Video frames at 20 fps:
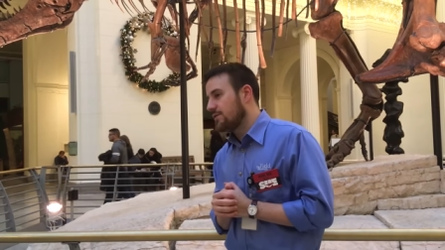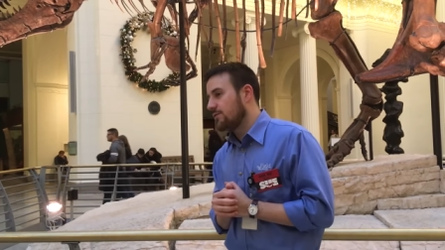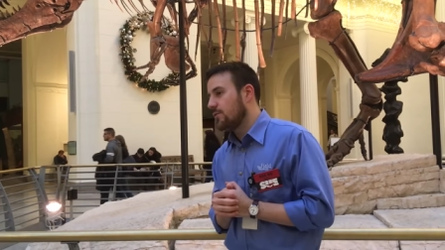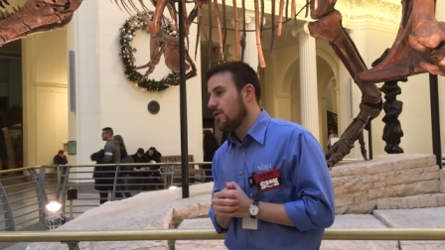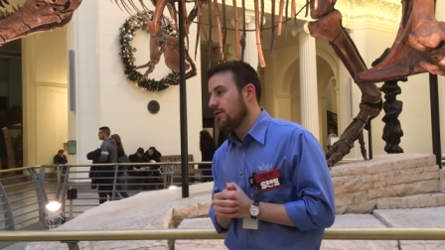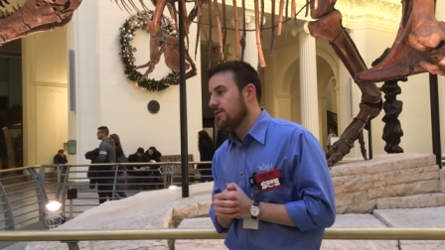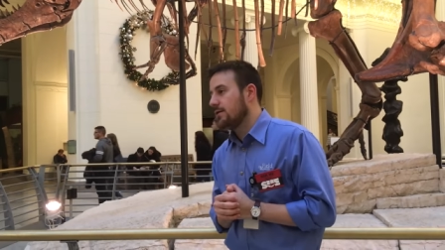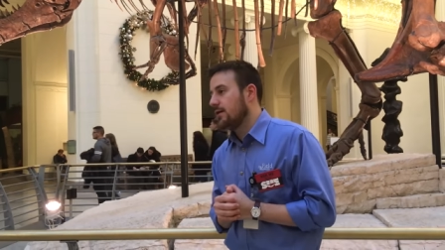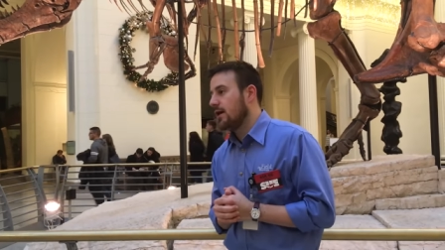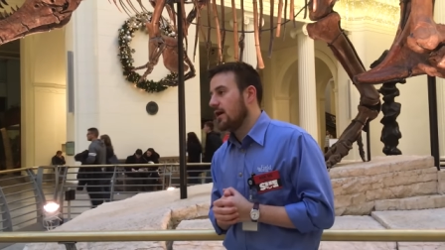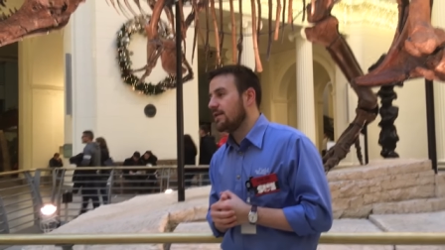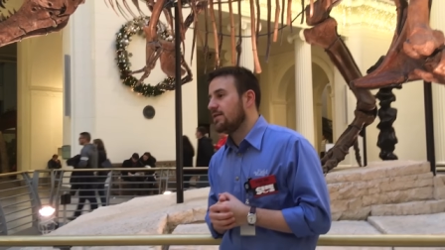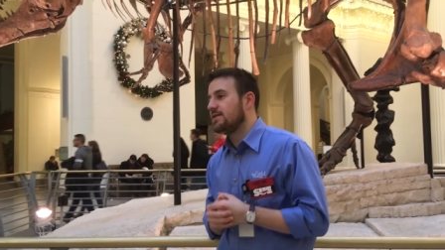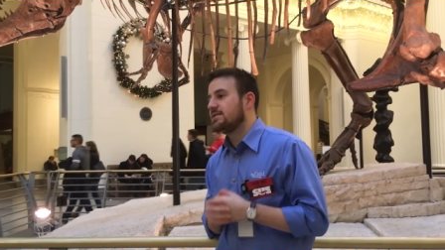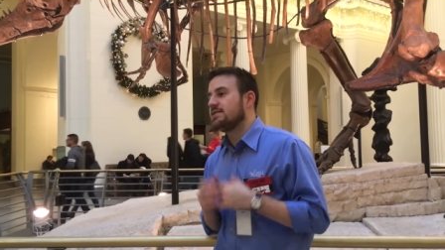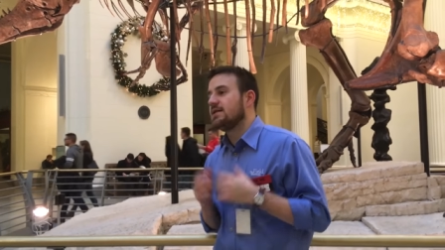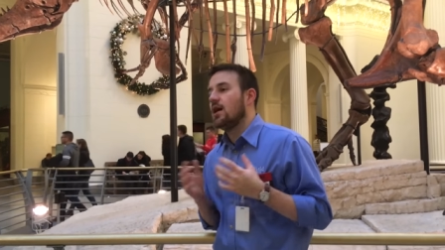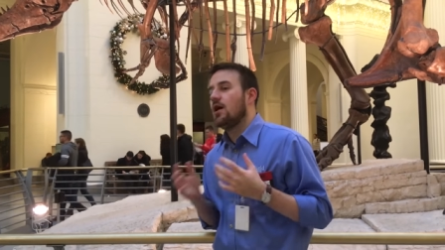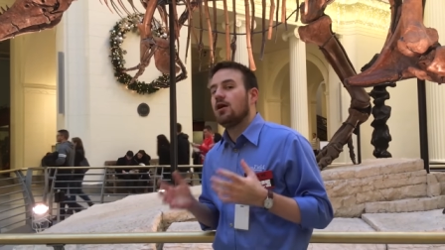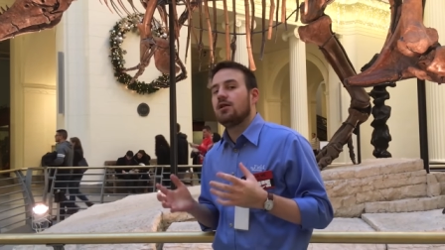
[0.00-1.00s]
this one,
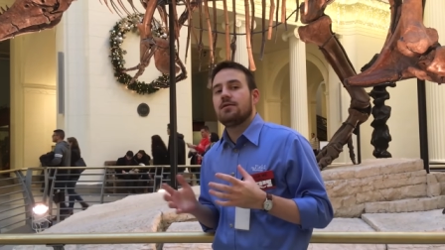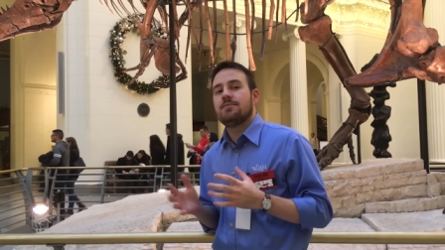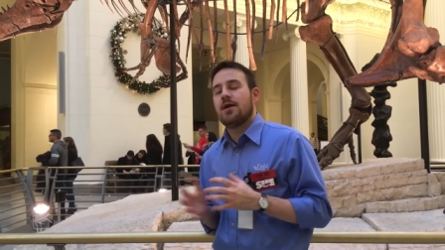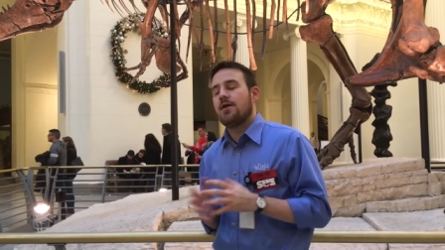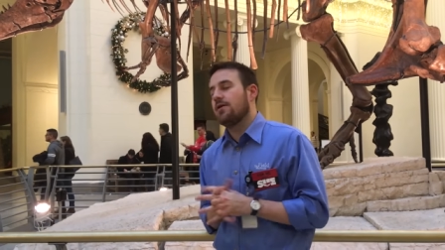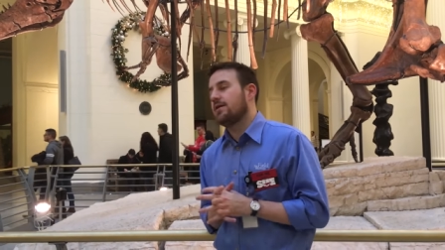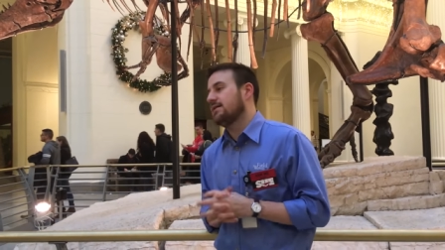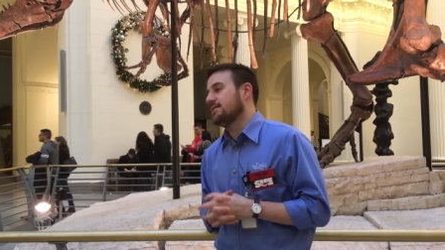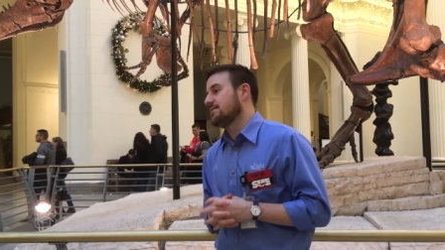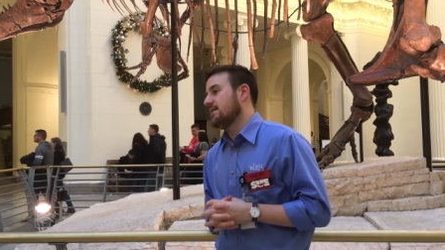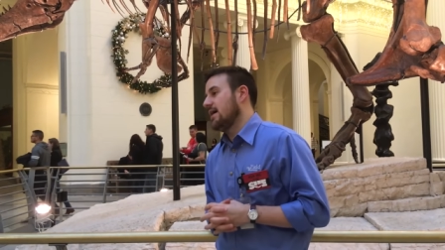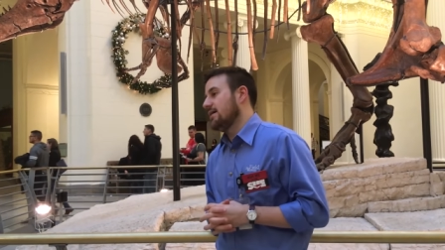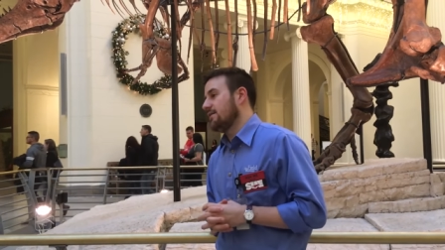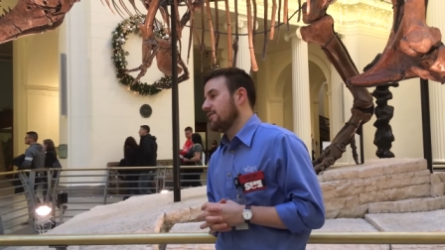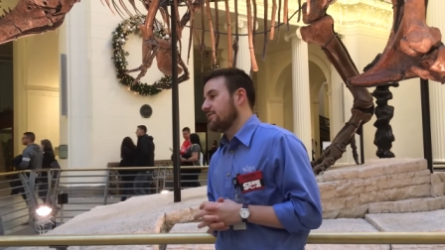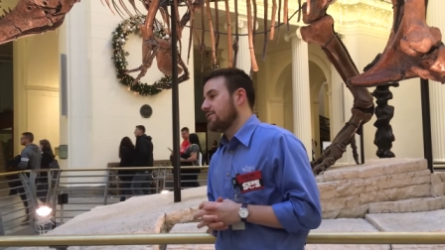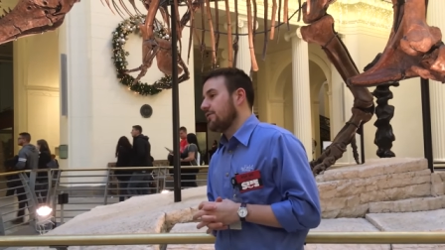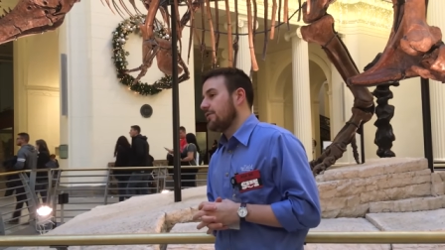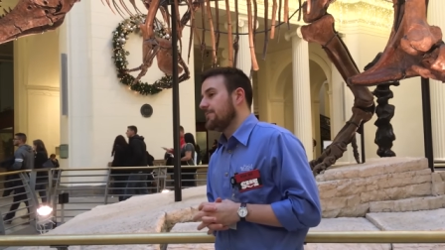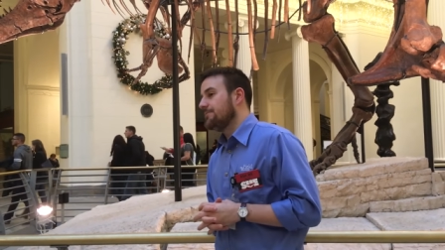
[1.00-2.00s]
is the all-American
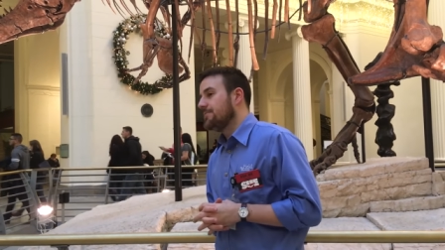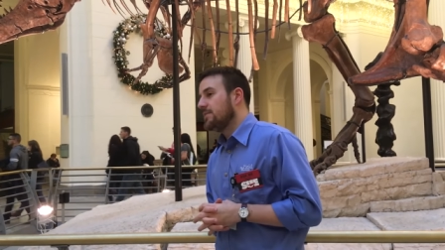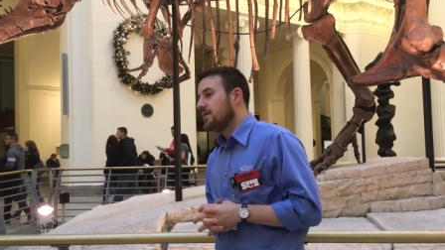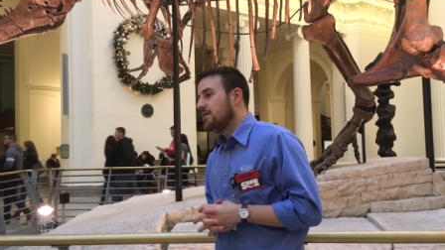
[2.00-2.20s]
dinosaur.